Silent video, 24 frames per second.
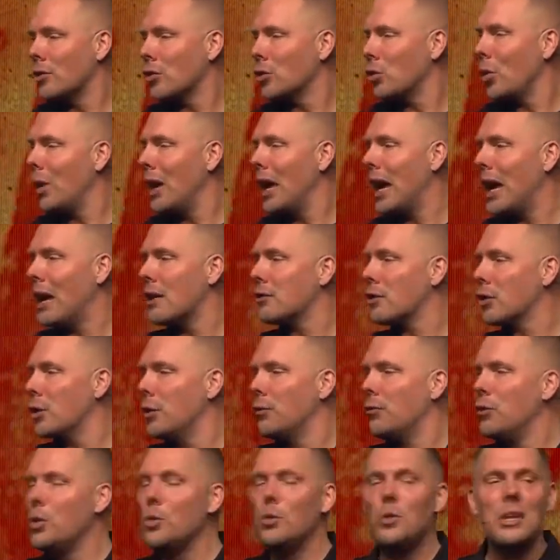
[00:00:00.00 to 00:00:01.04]
I just want to ask you,
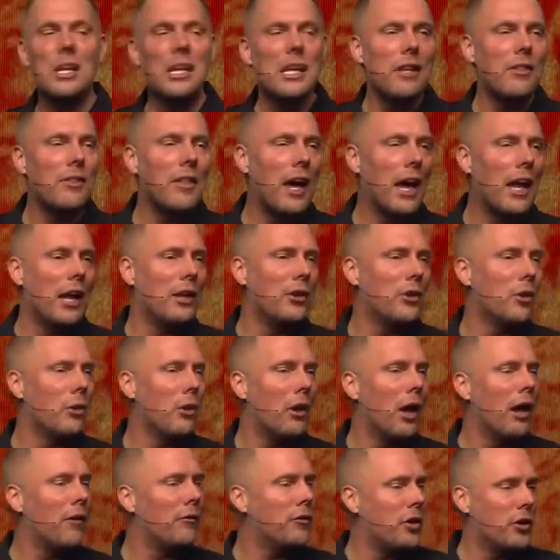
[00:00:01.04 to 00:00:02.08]
if you need that in your
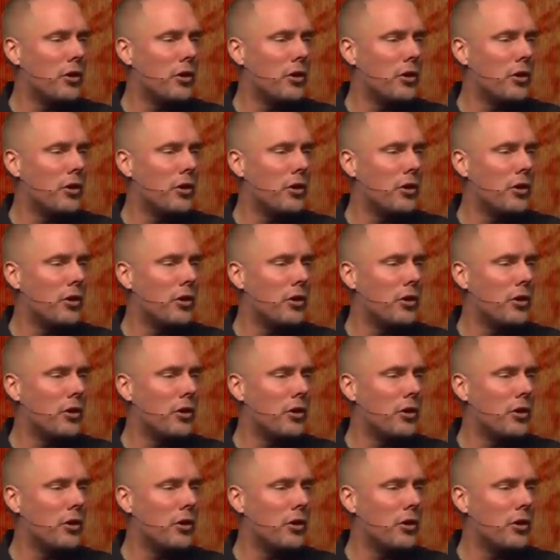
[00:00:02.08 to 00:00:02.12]
life,